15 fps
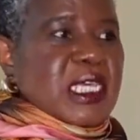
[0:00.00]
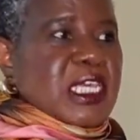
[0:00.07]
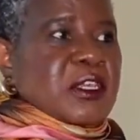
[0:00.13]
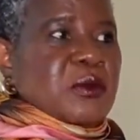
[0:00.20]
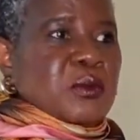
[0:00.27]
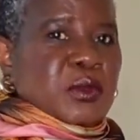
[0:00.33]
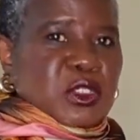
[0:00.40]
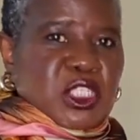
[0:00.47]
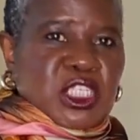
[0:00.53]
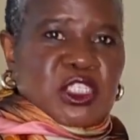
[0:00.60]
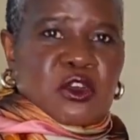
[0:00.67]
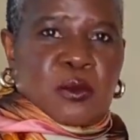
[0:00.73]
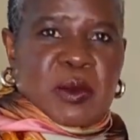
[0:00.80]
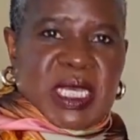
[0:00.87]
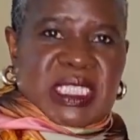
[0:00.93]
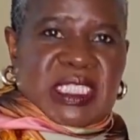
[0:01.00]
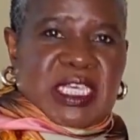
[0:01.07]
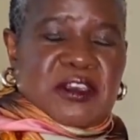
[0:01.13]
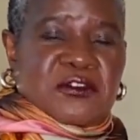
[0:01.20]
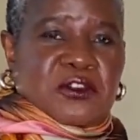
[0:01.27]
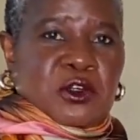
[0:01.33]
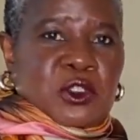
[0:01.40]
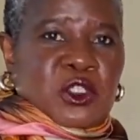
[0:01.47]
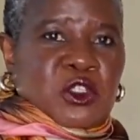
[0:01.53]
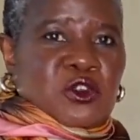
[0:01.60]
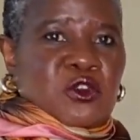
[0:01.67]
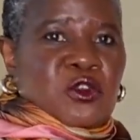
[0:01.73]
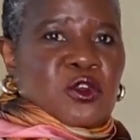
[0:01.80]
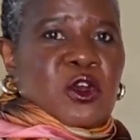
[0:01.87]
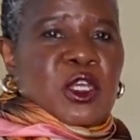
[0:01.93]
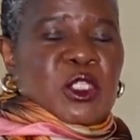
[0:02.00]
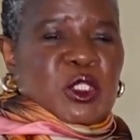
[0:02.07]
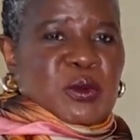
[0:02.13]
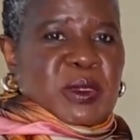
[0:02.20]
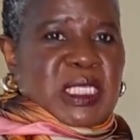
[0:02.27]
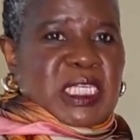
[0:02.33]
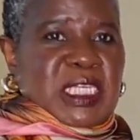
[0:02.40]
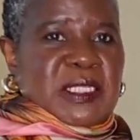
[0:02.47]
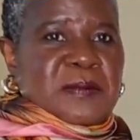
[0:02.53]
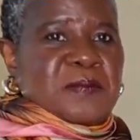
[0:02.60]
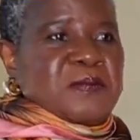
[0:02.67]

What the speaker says: in putting your best effort to speak it.